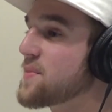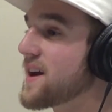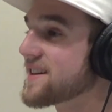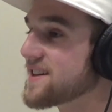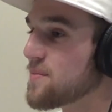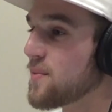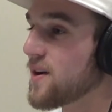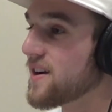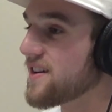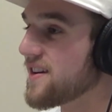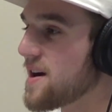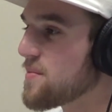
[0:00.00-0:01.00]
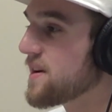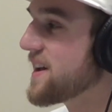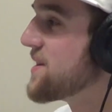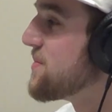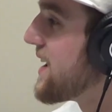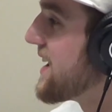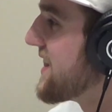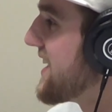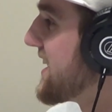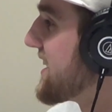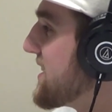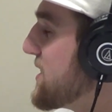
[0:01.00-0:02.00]
picked up on it or not, but in my
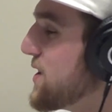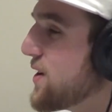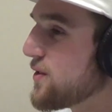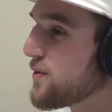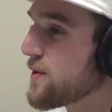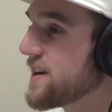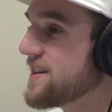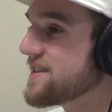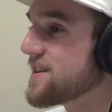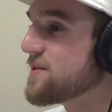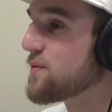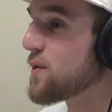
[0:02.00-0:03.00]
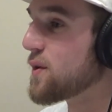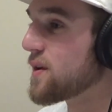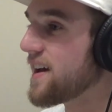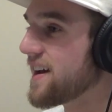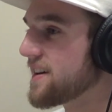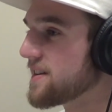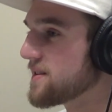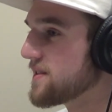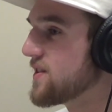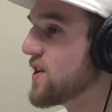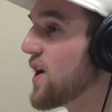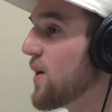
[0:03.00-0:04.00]
like reason for like
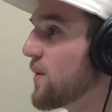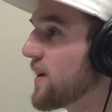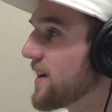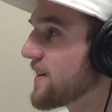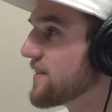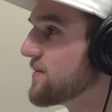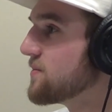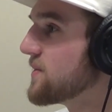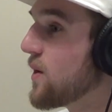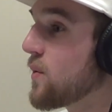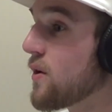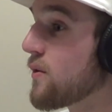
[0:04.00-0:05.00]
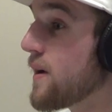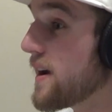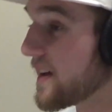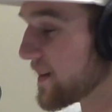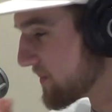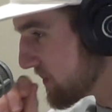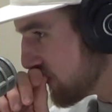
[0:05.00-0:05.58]
knowing that we were ready,